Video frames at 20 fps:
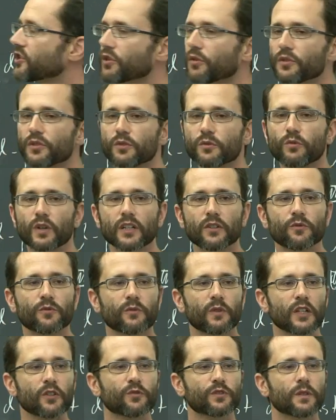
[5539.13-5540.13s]
show you one of,
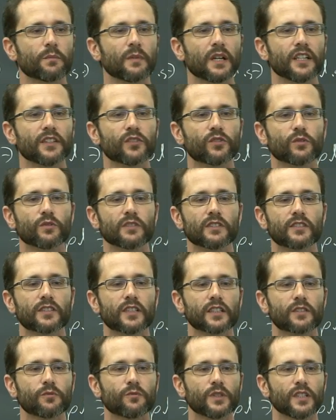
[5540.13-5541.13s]
one of the main tools
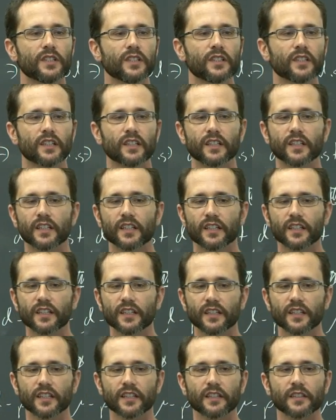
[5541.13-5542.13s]
that we,
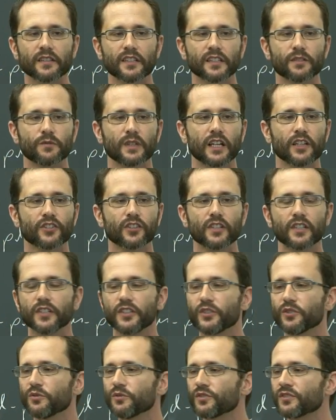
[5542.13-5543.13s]
uh, that we actually
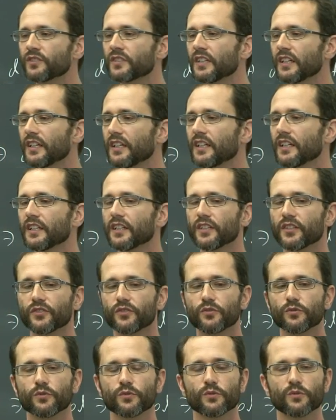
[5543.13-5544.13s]
use
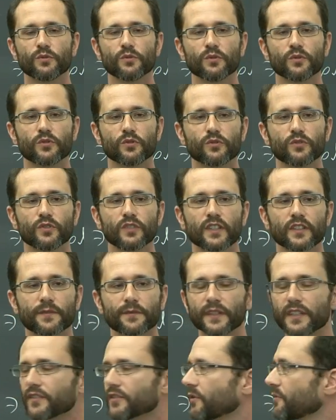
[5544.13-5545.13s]
to, to do these
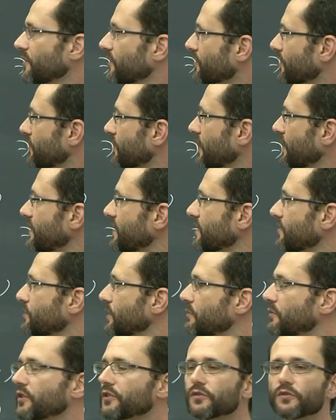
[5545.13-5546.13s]
things. So, so in some sense,
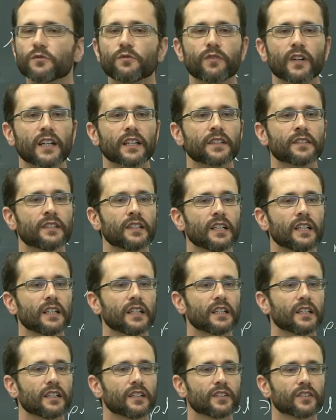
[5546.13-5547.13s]
we want to find,
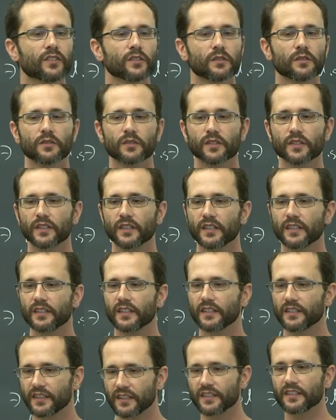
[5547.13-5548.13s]
so, uh, and,
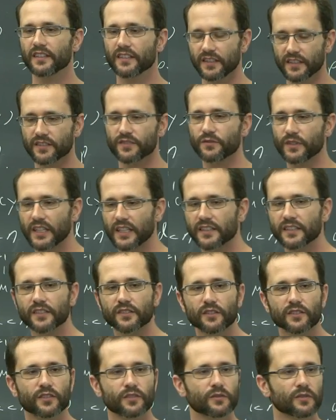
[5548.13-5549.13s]
and, this is related
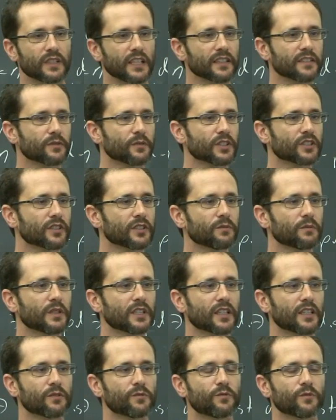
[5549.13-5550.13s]
also to Leigh's question, we
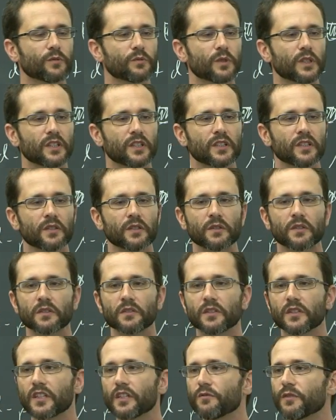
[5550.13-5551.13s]
kind of,
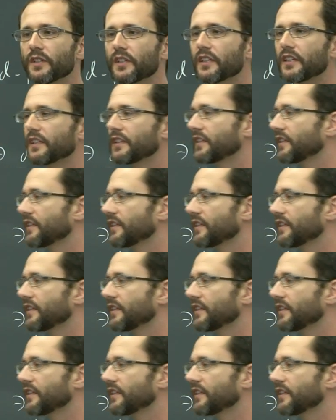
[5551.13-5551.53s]
we given,